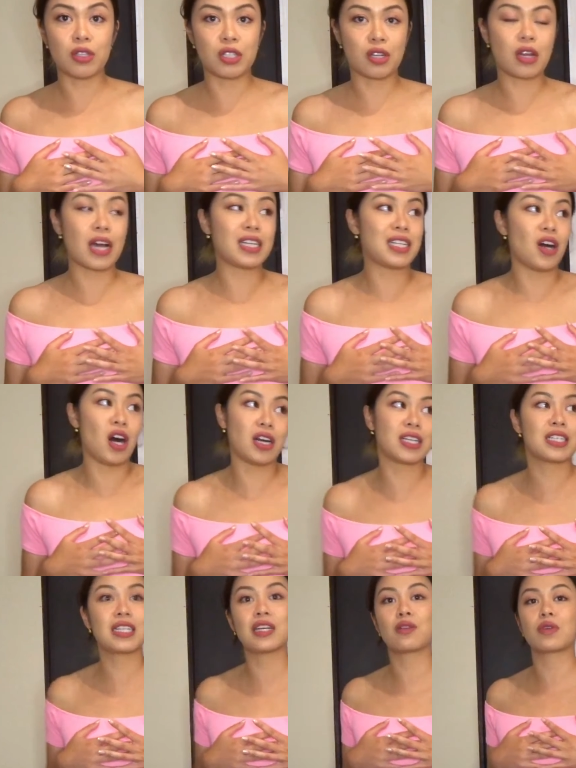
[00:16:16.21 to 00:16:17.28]
So that's
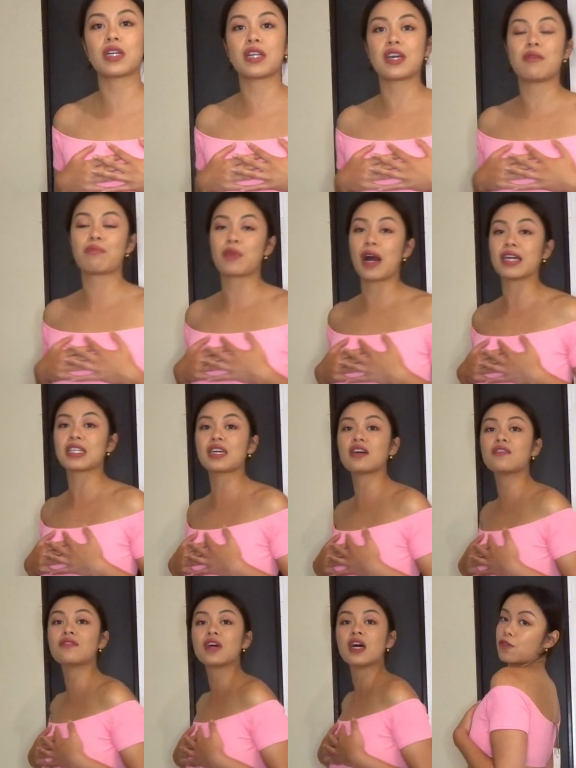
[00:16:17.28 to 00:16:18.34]
honestly really
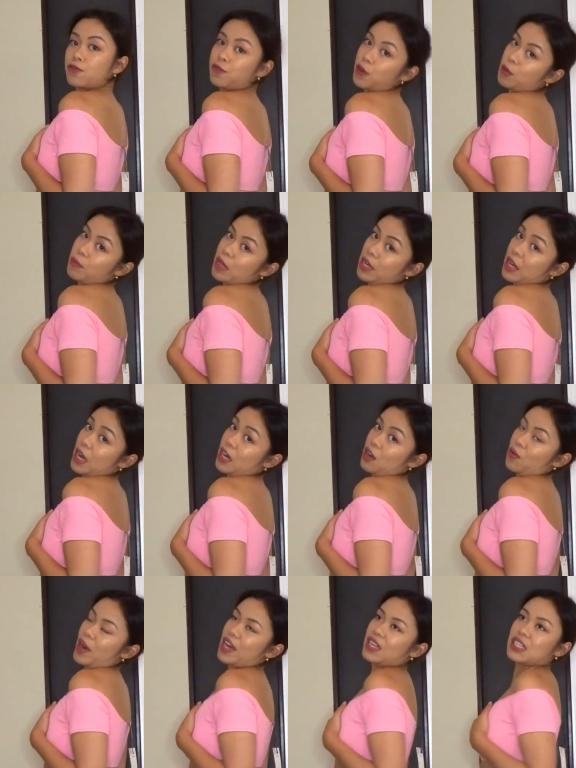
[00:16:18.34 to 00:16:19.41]
impressive, for me
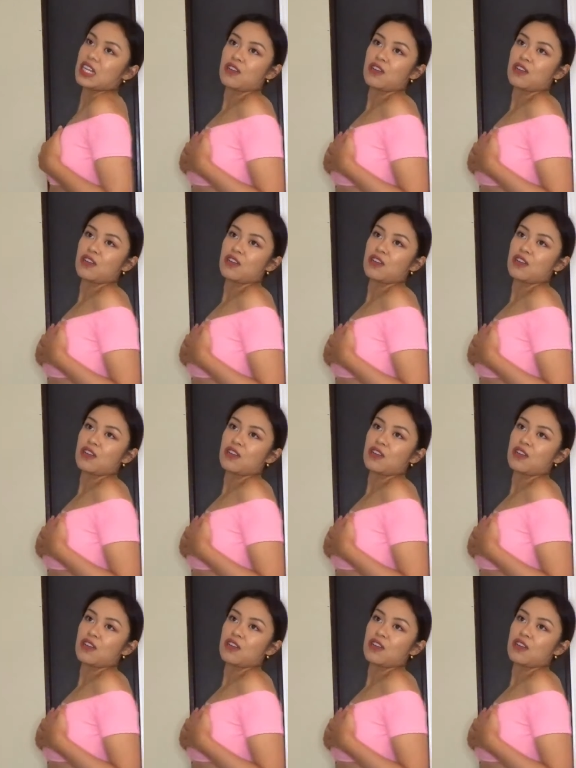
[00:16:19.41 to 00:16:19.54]
anyways.